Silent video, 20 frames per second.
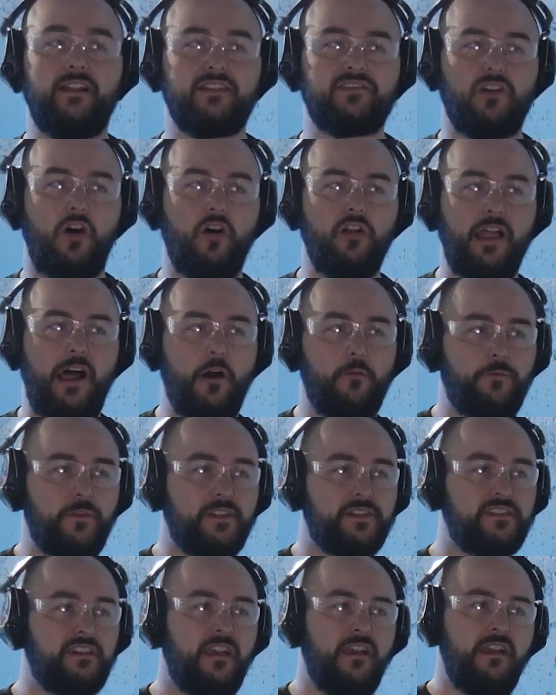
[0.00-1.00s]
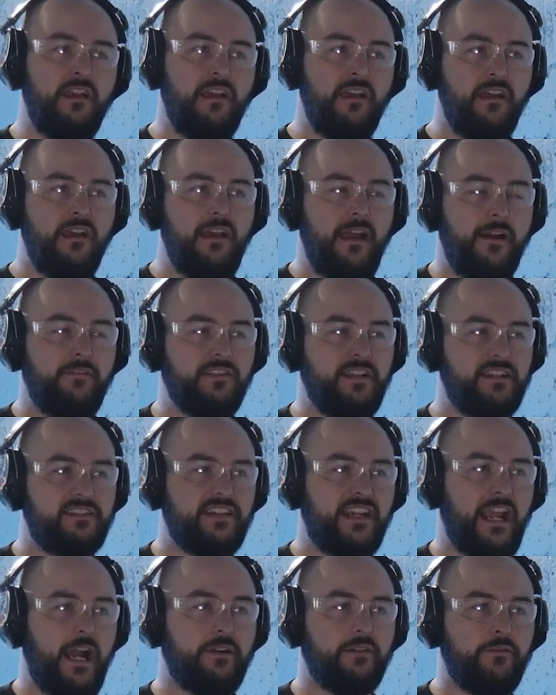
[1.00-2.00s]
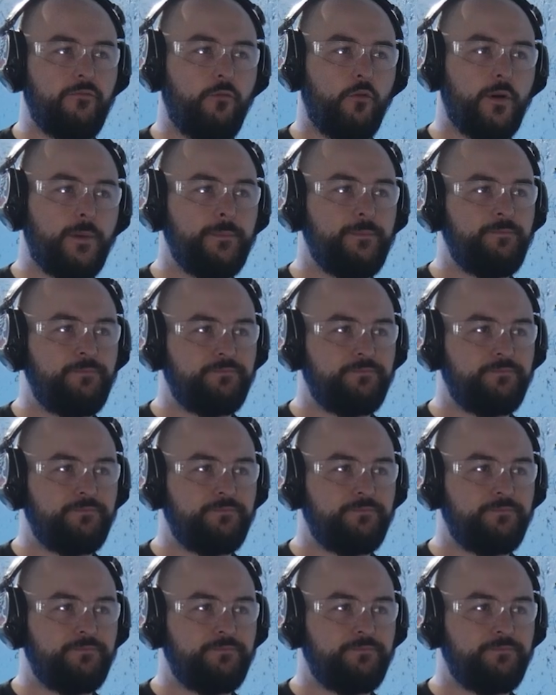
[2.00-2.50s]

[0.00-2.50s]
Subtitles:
That's all alphas. Everything's accounted for.